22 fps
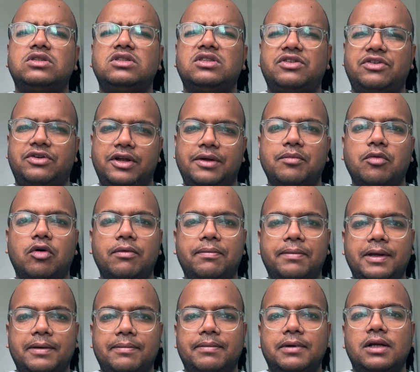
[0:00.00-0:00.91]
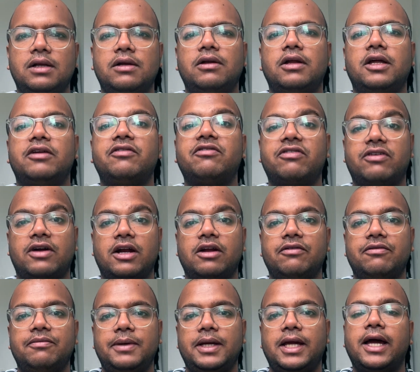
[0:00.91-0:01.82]
3 more people in front
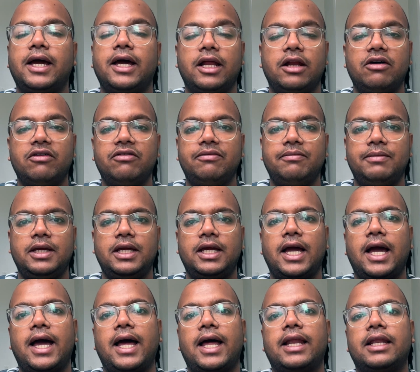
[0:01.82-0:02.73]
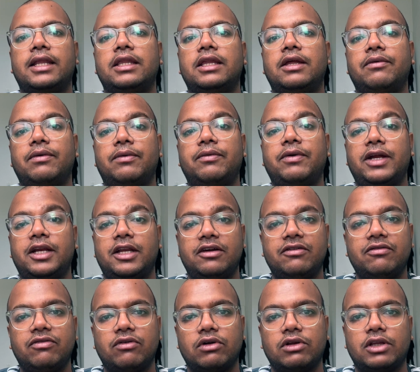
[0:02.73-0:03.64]
of me, ahead of me, and they were
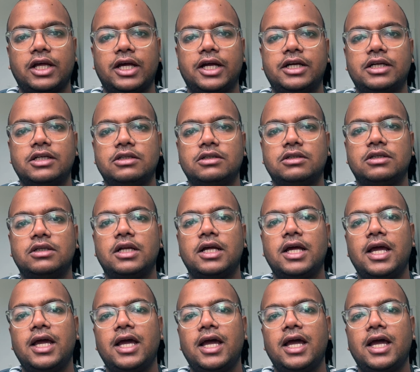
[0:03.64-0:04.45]
waiting for their turn.